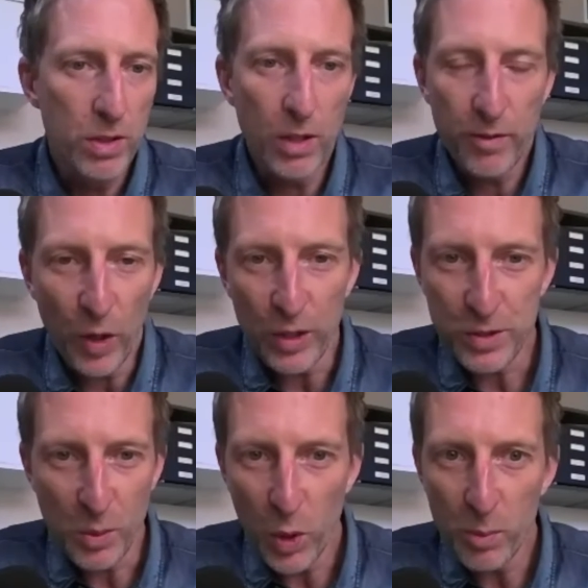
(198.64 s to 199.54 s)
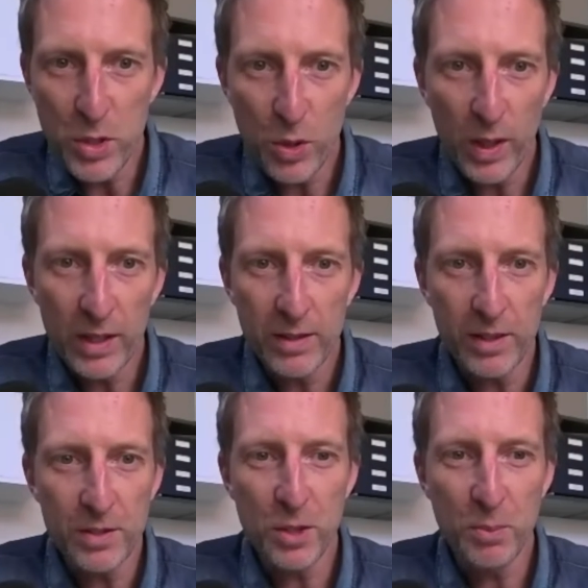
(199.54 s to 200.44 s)
you know, focus on what I'm doing, you
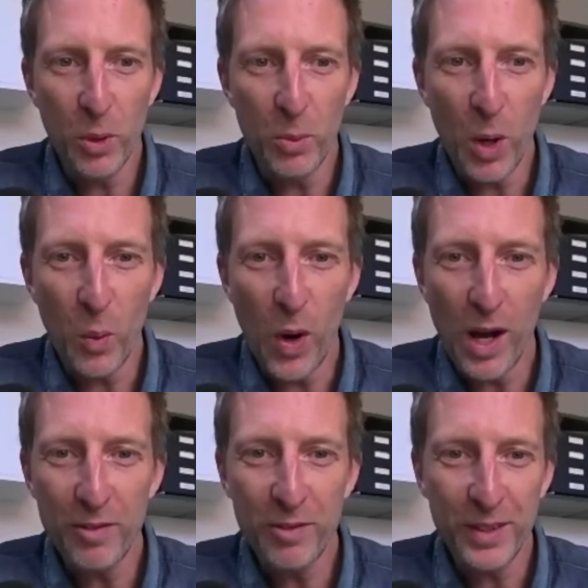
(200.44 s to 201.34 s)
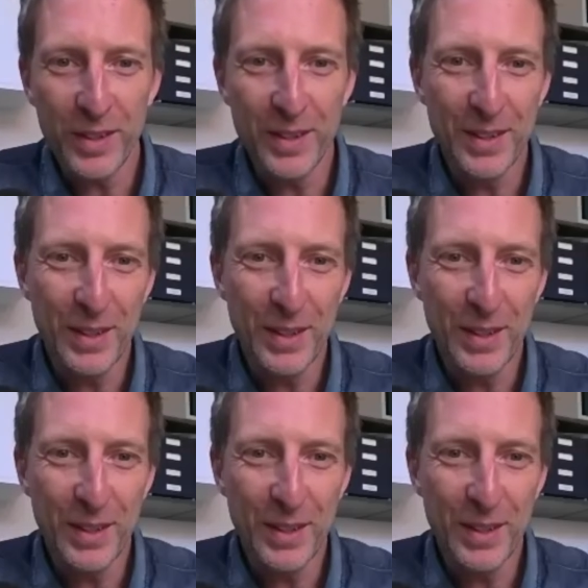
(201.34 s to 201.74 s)
know, support my wife and,